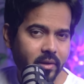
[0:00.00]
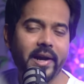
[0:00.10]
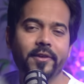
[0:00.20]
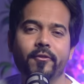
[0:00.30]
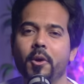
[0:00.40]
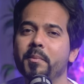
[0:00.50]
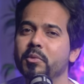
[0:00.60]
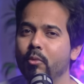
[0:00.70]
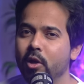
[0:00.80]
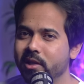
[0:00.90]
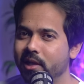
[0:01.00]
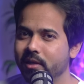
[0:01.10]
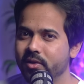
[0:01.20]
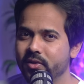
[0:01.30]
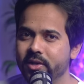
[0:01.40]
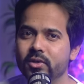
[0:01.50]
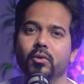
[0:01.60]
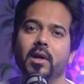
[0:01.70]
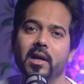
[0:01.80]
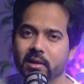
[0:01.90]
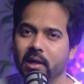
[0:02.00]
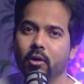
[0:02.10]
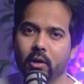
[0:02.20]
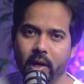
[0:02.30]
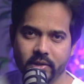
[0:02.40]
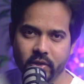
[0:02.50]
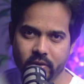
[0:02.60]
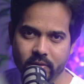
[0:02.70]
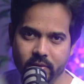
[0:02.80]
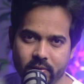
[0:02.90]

right from small scale industries to large scale organizations.